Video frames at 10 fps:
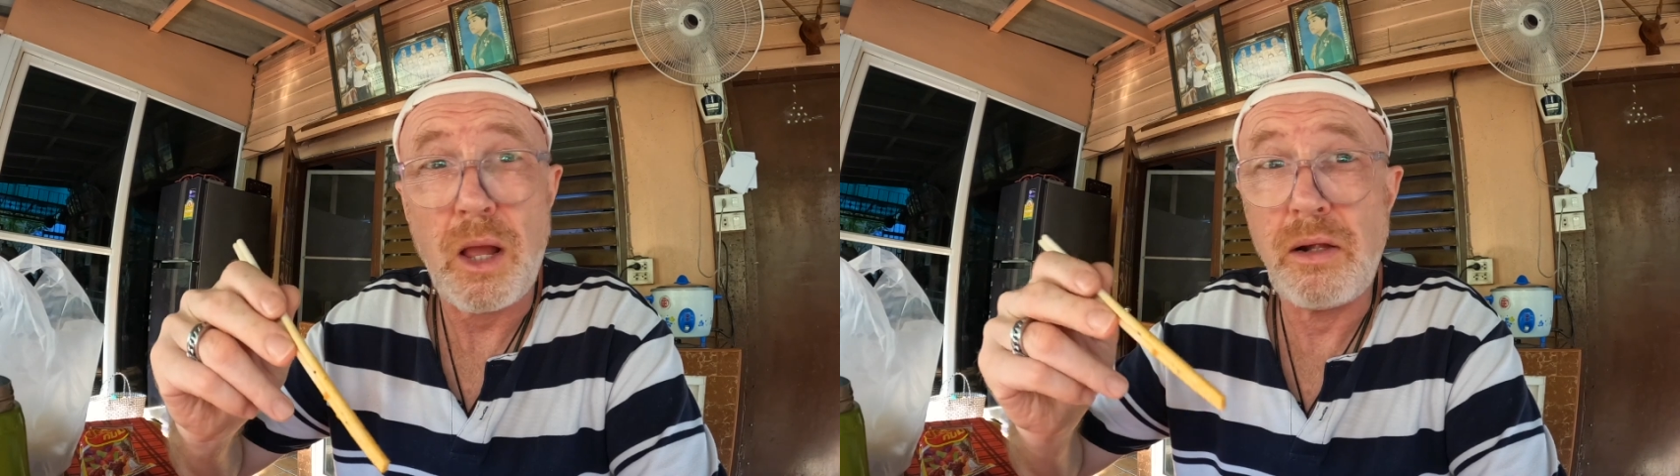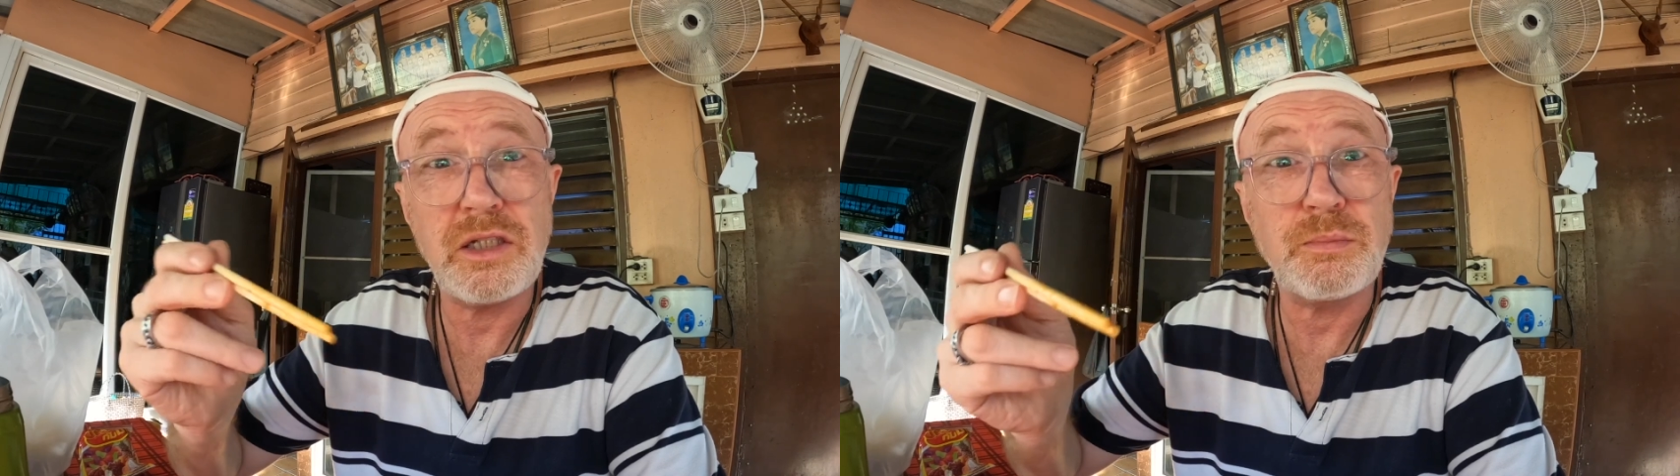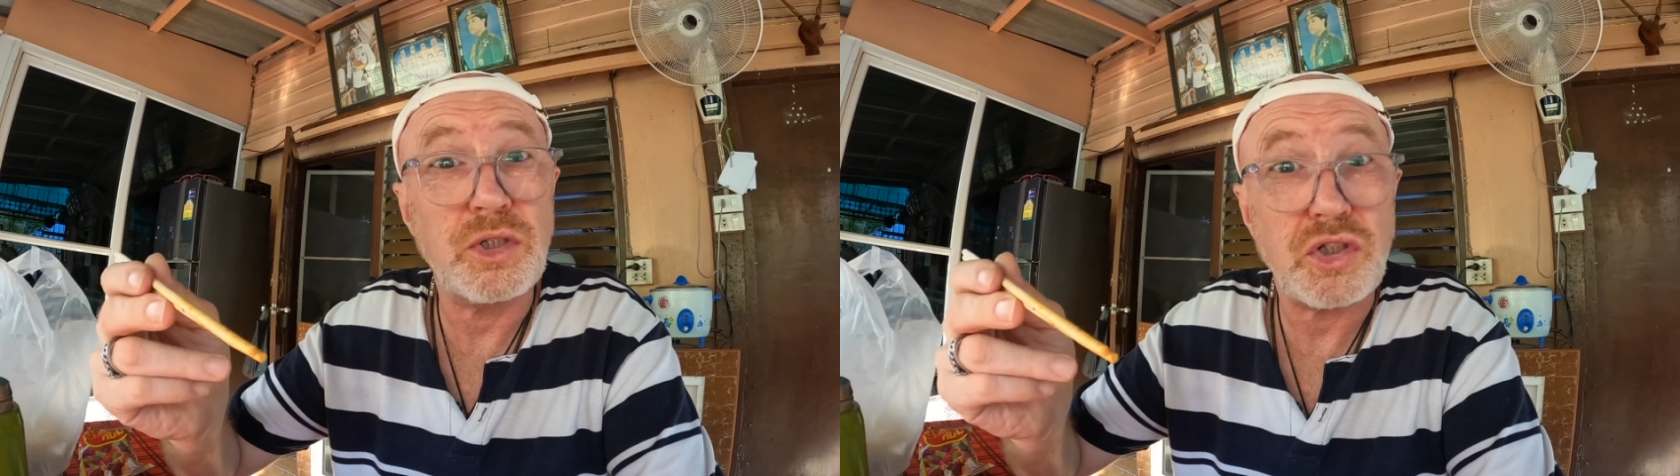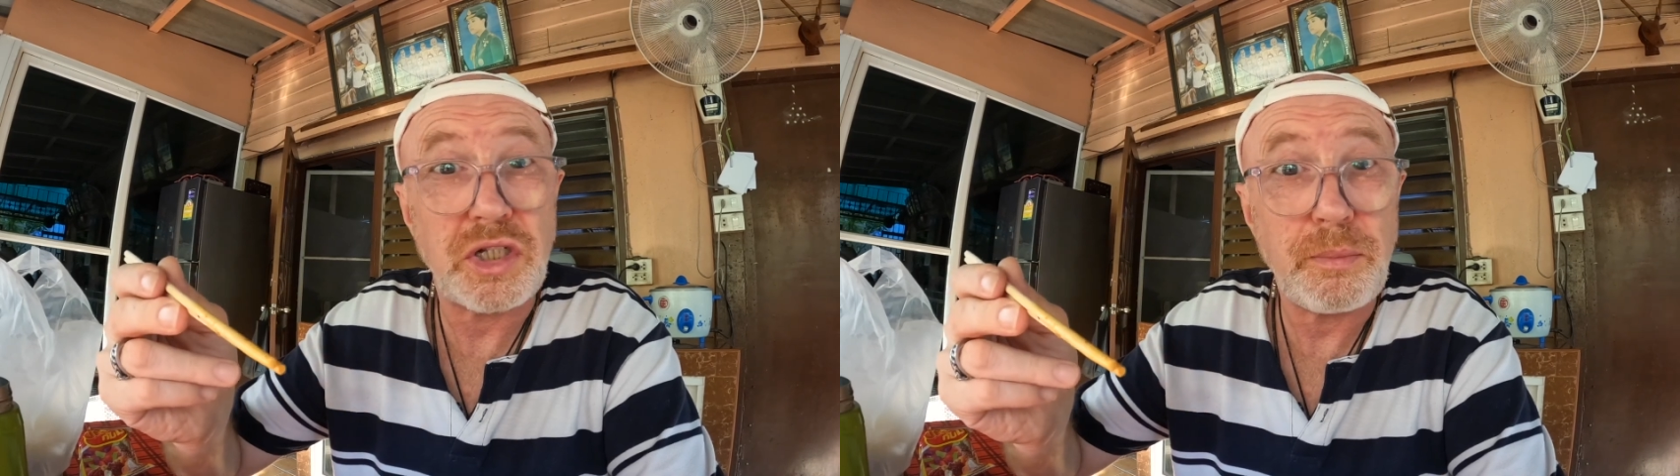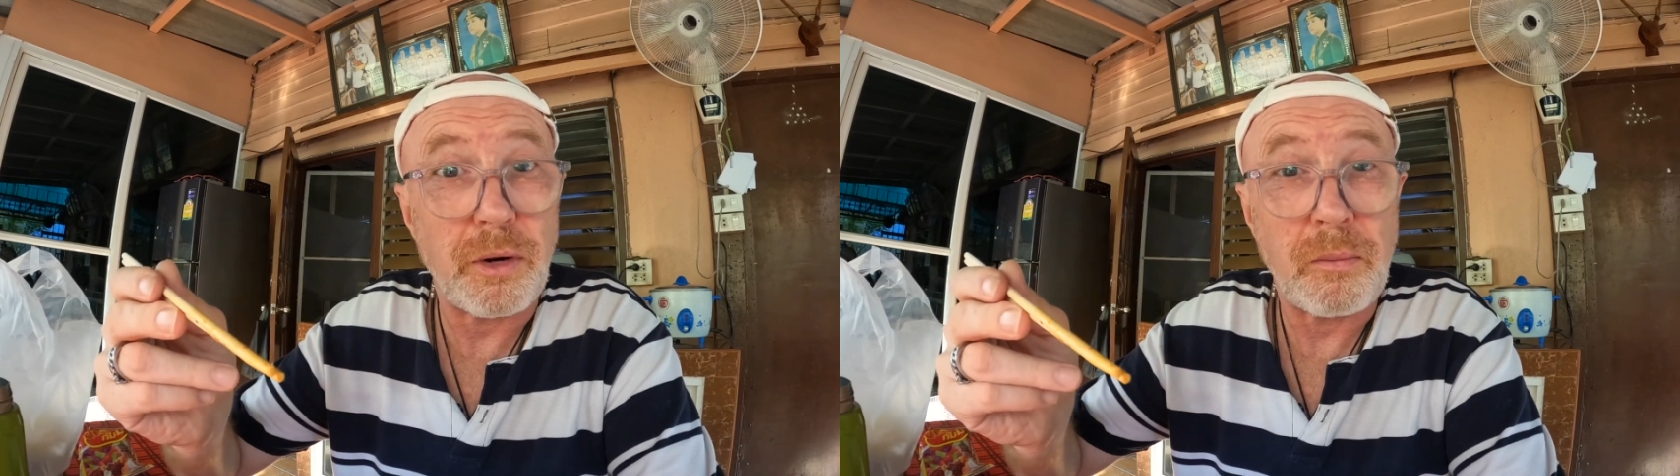it's much
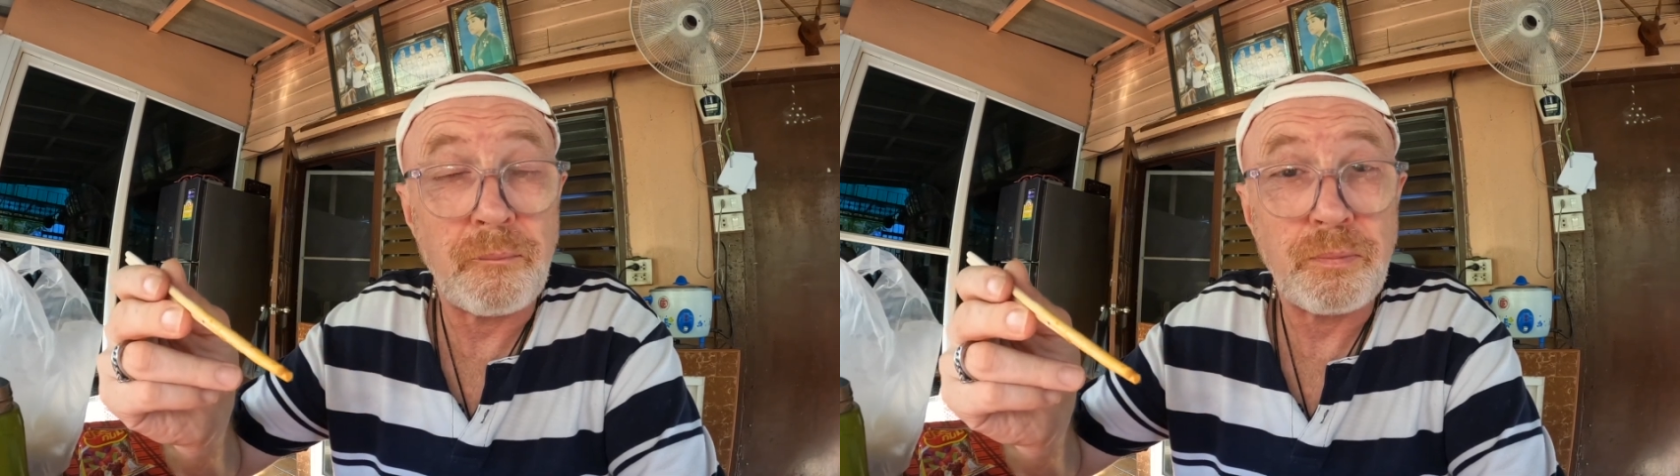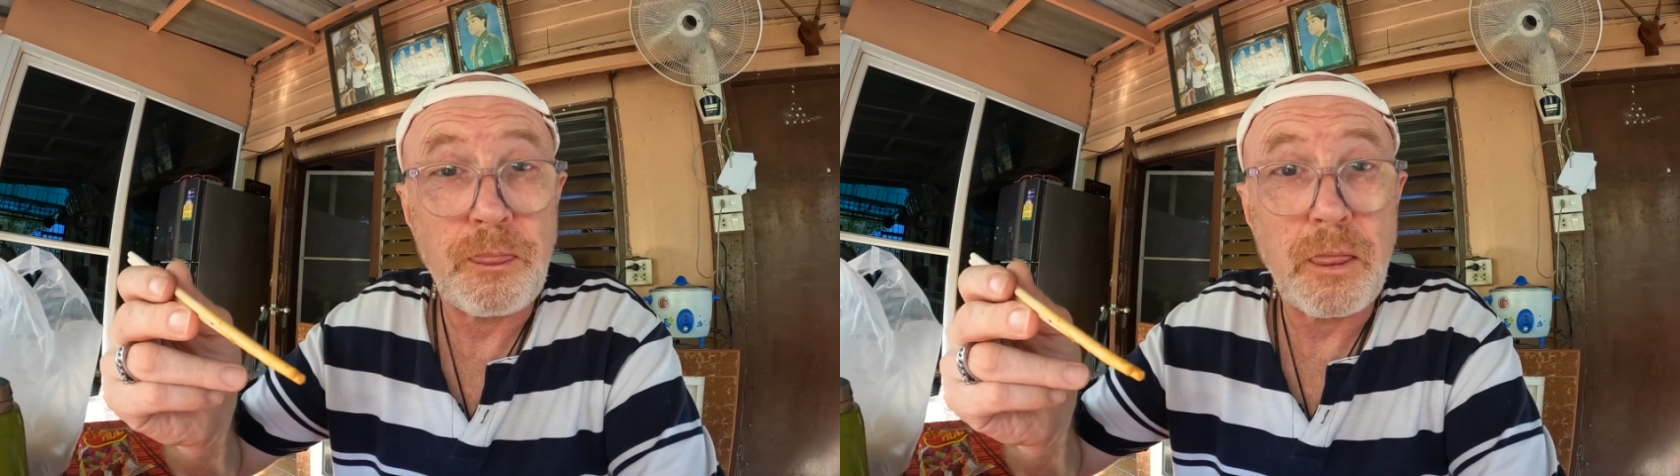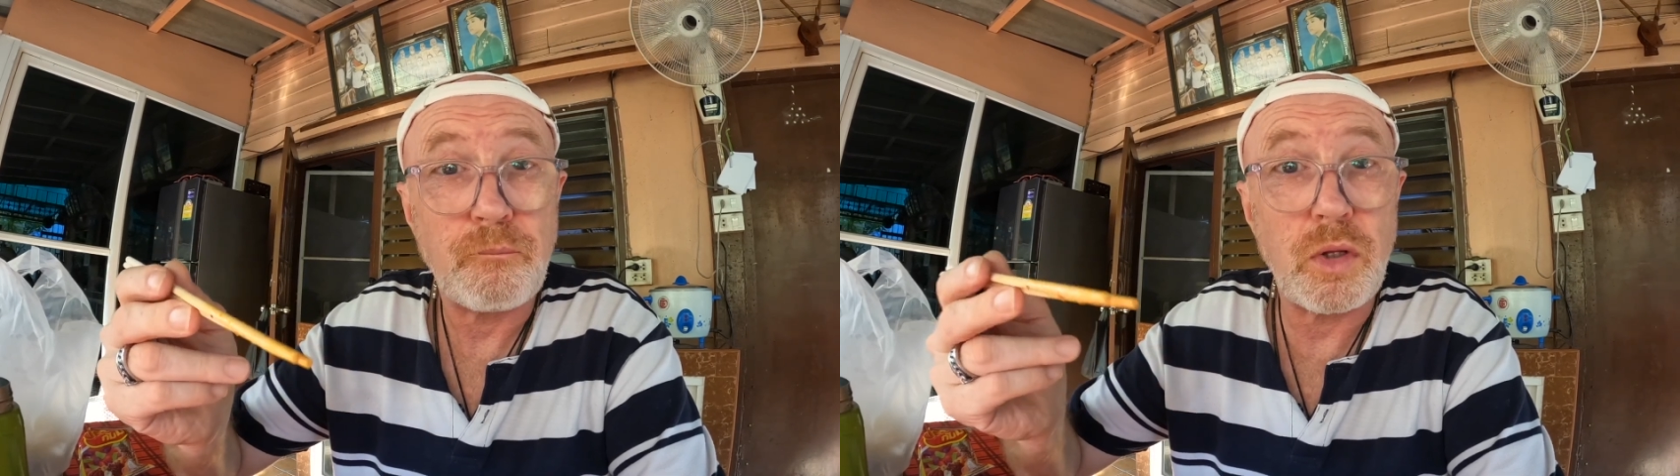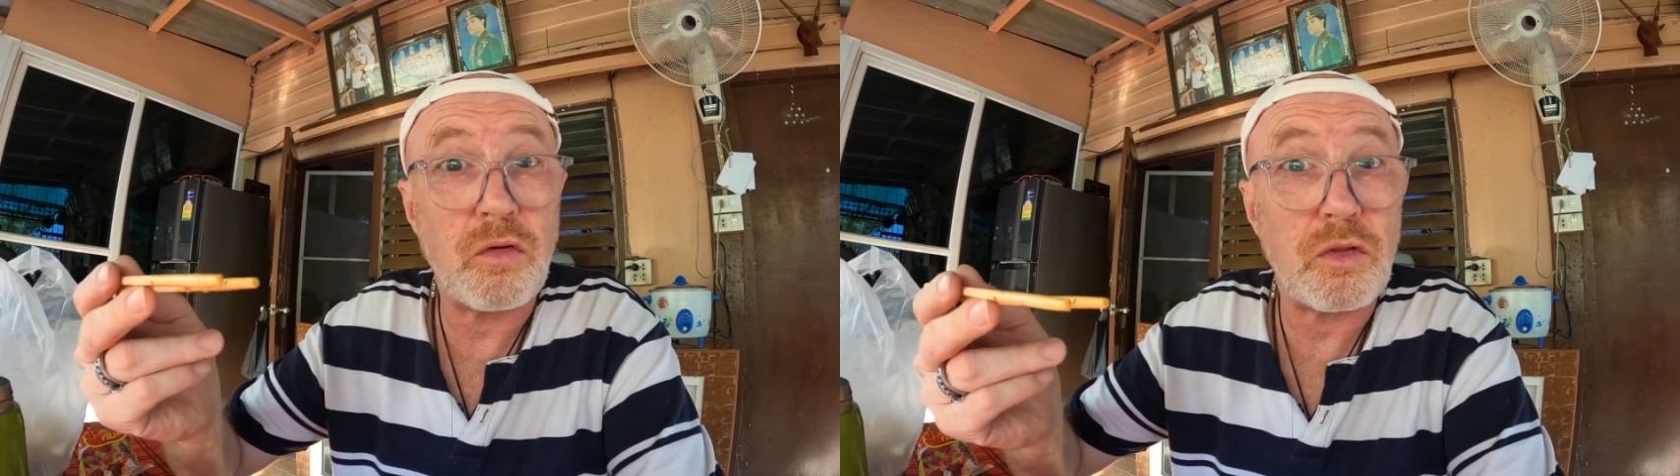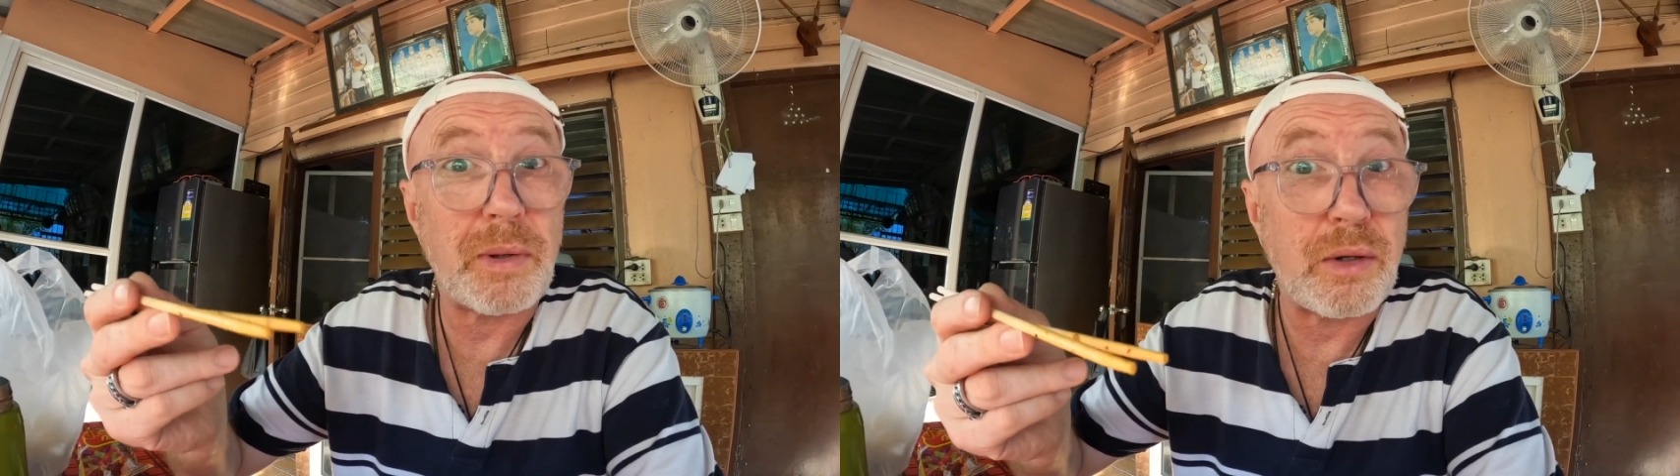cheaper. You
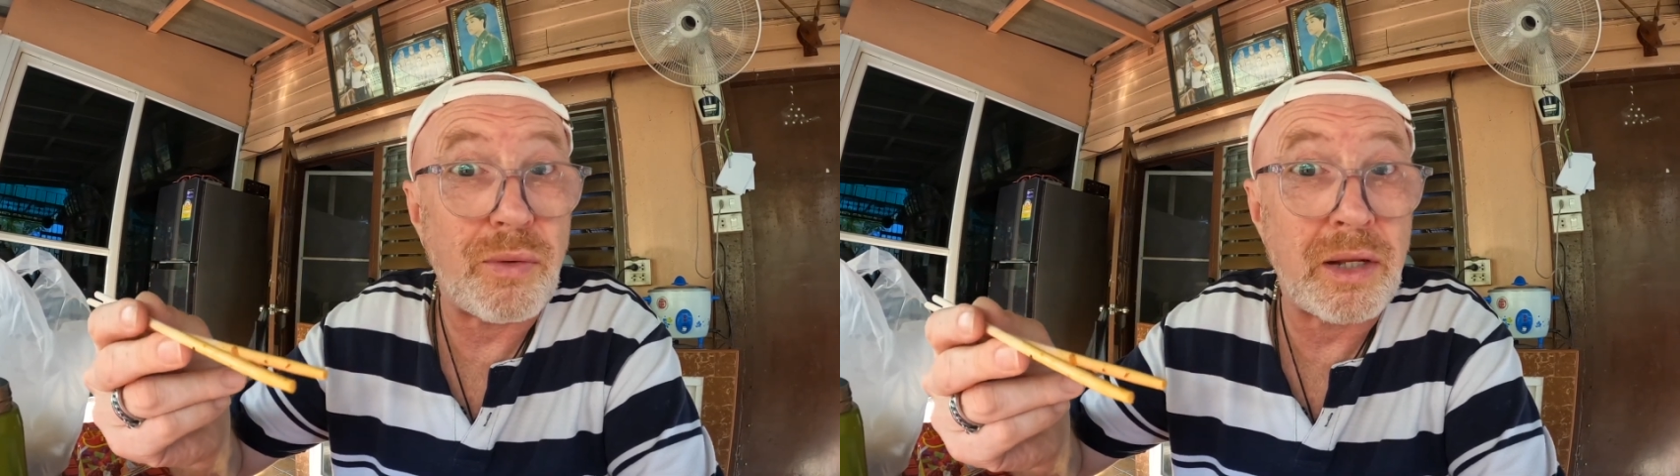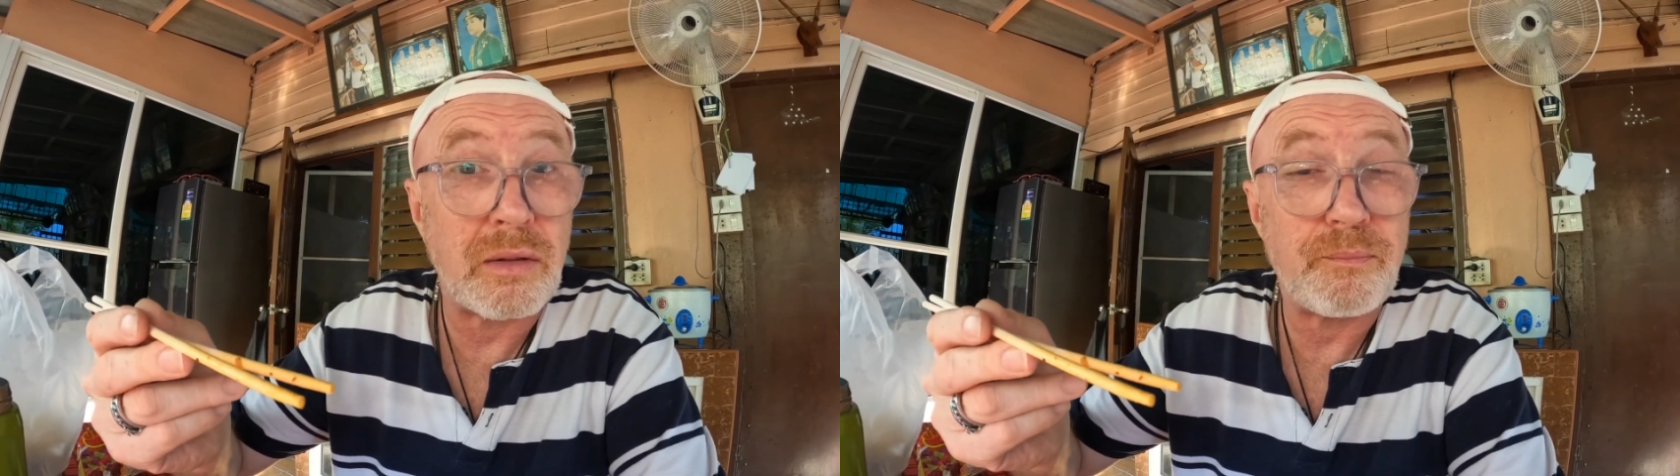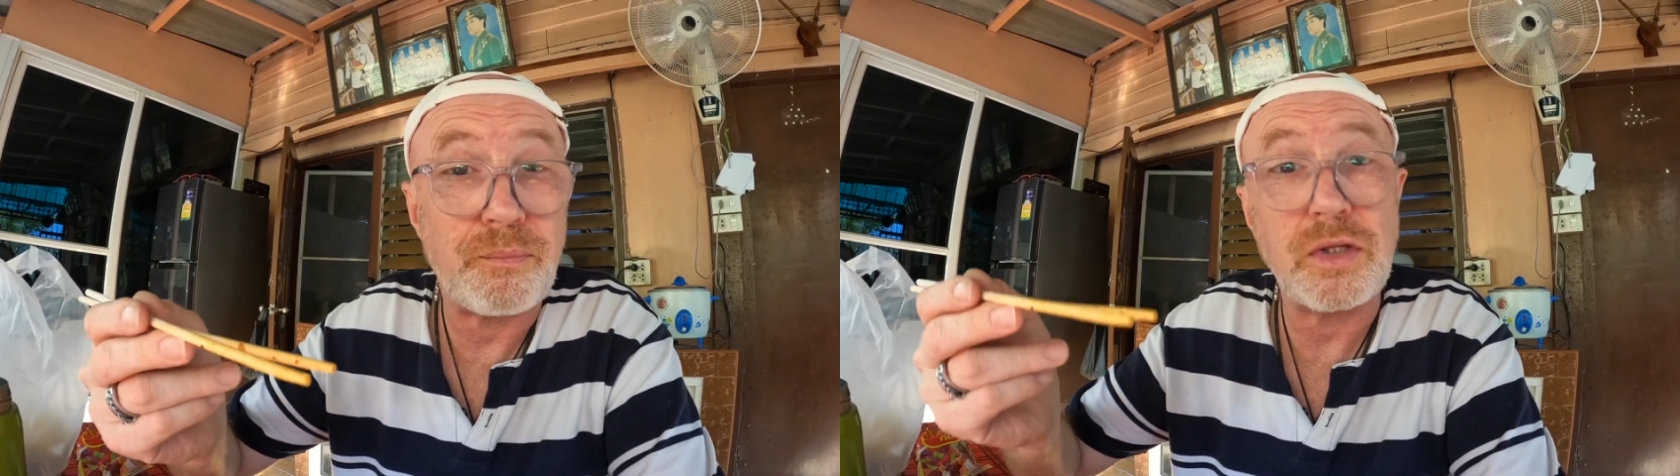don't have to pay rent,